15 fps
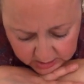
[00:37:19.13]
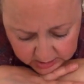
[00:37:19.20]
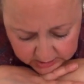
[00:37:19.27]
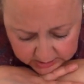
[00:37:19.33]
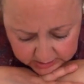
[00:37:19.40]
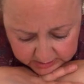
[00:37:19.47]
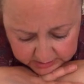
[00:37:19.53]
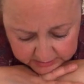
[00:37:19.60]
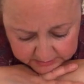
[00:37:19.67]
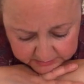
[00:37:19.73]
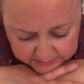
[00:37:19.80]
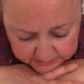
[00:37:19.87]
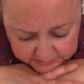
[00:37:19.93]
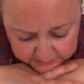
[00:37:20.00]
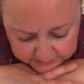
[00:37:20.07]

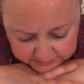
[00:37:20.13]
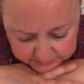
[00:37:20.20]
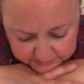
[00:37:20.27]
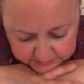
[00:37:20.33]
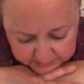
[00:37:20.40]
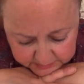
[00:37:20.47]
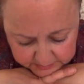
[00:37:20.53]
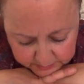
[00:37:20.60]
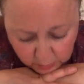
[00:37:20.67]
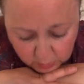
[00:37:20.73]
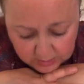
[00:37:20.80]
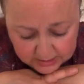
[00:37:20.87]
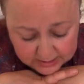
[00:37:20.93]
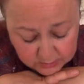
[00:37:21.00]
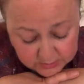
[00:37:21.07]
well.
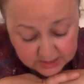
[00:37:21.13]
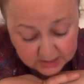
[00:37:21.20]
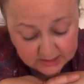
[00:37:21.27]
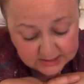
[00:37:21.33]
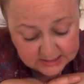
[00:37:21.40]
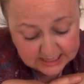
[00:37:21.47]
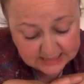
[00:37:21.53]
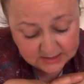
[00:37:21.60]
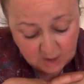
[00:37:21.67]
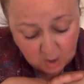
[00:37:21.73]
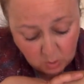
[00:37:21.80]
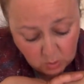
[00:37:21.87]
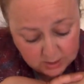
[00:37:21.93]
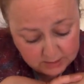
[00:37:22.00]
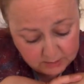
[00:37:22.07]
Broccoli also contains
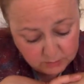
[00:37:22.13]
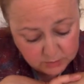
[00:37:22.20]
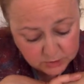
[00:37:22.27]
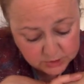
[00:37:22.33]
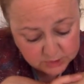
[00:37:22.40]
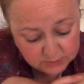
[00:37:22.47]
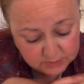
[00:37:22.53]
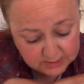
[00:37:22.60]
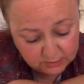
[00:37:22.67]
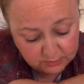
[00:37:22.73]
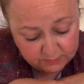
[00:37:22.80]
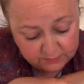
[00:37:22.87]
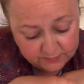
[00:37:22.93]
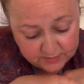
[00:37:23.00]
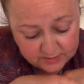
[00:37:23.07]
choline, which is really good
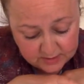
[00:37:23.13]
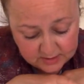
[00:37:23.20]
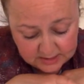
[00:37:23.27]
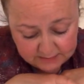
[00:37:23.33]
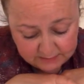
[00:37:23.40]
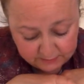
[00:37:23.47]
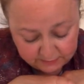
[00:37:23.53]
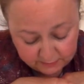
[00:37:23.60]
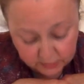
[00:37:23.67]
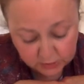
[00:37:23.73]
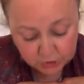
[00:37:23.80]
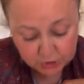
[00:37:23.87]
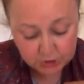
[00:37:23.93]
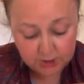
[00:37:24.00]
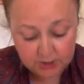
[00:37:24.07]
for liver
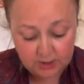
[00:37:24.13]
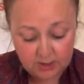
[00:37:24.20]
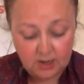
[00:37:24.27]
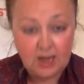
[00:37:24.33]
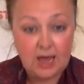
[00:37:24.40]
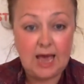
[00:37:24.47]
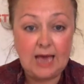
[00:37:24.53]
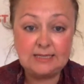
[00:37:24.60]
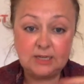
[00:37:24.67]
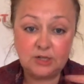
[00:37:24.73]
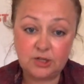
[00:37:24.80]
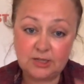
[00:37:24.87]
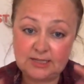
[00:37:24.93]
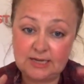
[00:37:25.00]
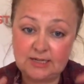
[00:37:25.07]
function. As I
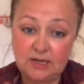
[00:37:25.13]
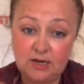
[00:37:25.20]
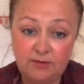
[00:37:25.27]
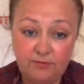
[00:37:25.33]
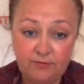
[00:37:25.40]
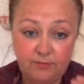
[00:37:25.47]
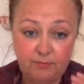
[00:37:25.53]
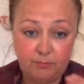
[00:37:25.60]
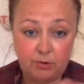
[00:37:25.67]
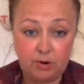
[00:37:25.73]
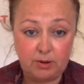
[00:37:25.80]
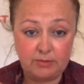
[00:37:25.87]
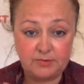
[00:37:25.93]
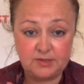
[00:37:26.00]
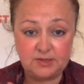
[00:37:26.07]
just said, I love
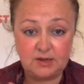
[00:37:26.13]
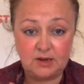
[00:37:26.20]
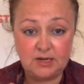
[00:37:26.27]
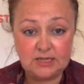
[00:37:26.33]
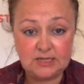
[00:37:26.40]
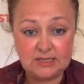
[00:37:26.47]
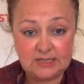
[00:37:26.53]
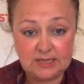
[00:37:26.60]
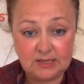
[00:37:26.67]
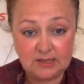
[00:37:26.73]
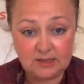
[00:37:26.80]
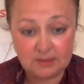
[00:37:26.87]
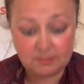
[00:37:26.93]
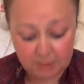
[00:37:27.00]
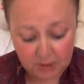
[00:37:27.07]
proanthocyanins in
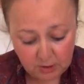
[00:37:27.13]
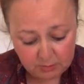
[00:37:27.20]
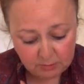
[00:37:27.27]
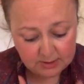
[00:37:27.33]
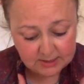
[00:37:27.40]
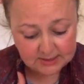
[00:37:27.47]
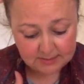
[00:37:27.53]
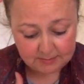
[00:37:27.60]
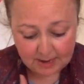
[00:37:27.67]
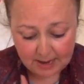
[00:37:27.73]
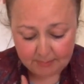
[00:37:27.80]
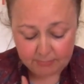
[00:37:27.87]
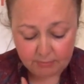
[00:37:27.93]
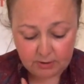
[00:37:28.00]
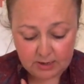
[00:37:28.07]
the blueberries, the
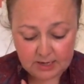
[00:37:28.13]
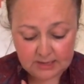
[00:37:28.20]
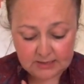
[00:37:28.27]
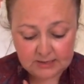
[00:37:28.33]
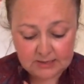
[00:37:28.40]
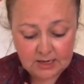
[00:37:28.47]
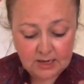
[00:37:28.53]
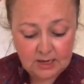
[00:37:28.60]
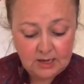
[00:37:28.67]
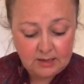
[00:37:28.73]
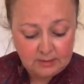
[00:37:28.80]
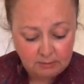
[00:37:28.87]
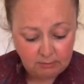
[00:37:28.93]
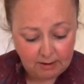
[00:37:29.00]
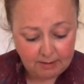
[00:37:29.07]
blackberries,
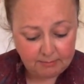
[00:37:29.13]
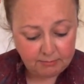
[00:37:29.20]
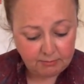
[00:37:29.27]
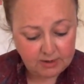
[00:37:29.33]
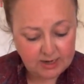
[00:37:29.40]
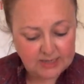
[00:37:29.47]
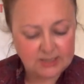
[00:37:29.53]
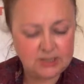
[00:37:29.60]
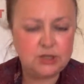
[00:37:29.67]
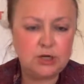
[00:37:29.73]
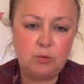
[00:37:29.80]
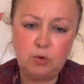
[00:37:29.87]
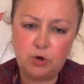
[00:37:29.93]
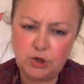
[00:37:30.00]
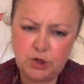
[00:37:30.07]
the cranberries. You
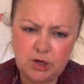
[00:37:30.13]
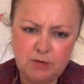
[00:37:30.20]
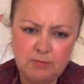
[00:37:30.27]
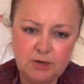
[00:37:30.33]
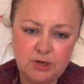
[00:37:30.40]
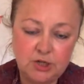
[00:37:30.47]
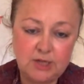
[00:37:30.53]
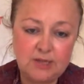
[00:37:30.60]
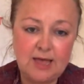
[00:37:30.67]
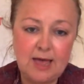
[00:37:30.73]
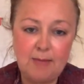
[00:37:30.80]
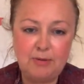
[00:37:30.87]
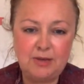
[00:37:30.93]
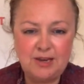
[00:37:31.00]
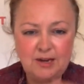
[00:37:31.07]
don't want too much in there,
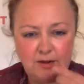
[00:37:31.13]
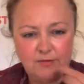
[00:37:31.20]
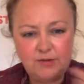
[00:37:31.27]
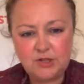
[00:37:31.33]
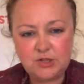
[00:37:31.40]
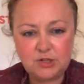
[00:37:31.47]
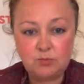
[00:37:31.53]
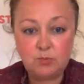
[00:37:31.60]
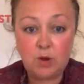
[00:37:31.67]
but you know, if you just